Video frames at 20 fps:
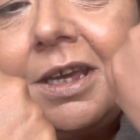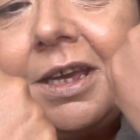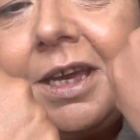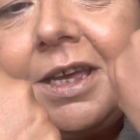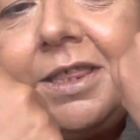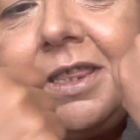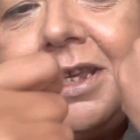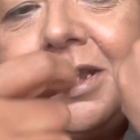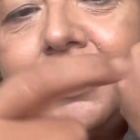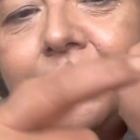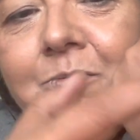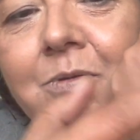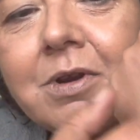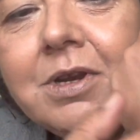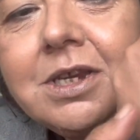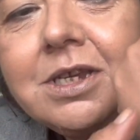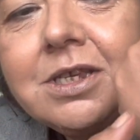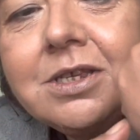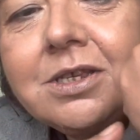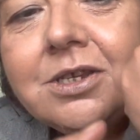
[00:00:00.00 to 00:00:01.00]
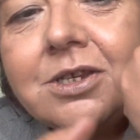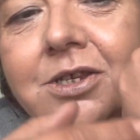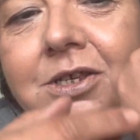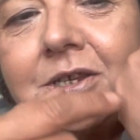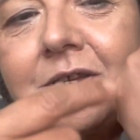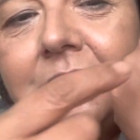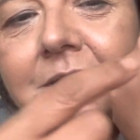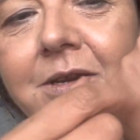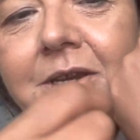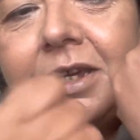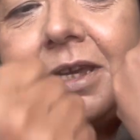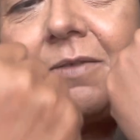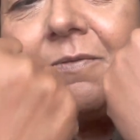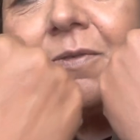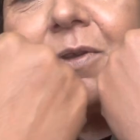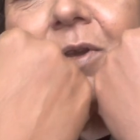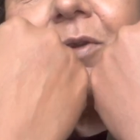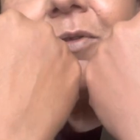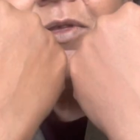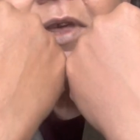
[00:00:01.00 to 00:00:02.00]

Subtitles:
And this one is just going to give you